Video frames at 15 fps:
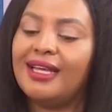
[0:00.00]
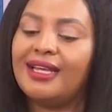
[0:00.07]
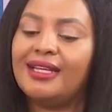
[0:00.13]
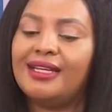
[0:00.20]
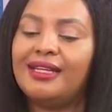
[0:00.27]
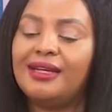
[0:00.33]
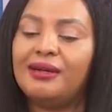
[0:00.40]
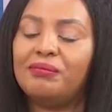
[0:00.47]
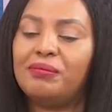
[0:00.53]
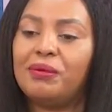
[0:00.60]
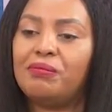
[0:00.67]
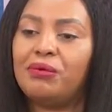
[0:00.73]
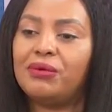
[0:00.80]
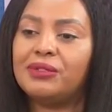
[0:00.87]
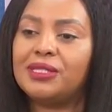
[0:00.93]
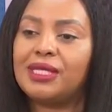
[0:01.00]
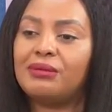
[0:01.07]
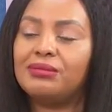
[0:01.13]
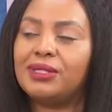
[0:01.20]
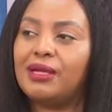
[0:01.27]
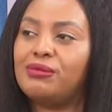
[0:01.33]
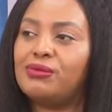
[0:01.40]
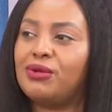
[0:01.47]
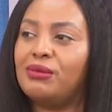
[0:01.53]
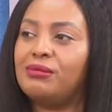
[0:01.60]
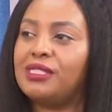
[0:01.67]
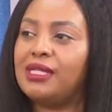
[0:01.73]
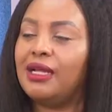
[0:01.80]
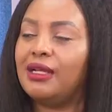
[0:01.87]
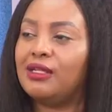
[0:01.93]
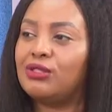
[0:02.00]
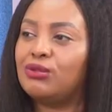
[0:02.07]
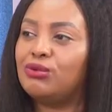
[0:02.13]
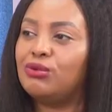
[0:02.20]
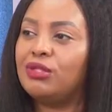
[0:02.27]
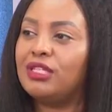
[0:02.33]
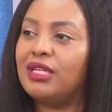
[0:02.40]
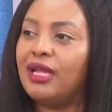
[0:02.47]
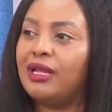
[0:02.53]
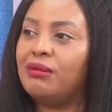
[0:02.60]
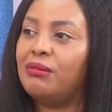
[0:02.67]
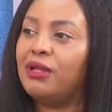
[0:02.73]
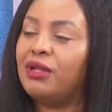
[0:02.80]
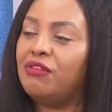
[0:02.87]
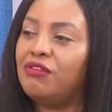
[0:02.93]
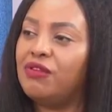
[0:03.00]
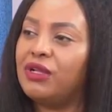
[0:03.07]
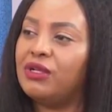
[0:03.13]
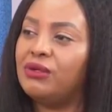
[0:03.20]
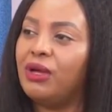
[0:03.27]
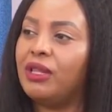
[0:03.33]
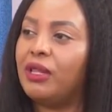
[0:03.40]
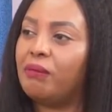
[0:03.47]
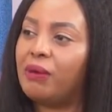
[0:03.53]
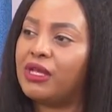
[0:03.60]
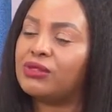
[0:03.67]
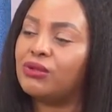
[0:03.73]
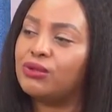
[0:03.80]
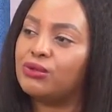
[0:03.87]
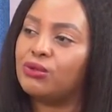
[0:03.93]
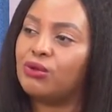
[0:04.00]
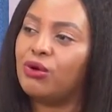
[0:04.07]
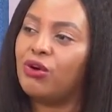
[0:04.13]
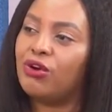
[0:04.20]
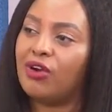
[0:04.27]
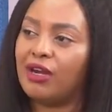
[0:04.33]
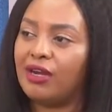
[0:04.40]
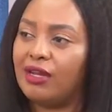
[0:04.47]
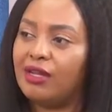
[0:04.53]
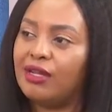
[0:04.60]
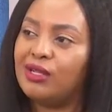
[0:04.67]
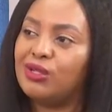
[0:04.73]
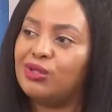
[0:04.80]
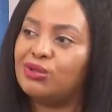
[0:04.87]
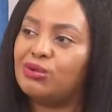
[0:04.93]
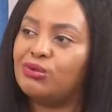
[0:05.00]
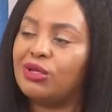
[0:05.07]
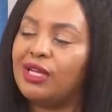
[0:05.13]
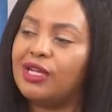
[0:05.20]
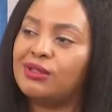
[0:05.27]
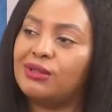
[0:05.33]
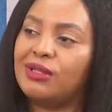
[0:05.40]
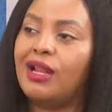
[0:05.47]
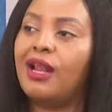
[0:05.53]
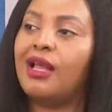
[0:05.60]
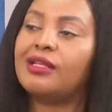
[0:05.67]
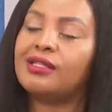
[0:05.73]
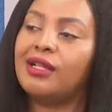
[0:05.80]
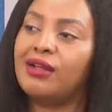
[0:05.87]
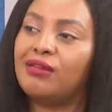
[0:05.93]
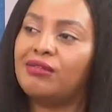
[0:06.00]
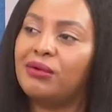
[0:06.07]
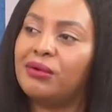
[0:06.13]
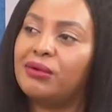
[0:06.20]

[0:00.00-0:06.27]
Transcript: And people, sometimes you're misunderstood, and many feel you're the person to conquer, mm-hmm, to get to the next level.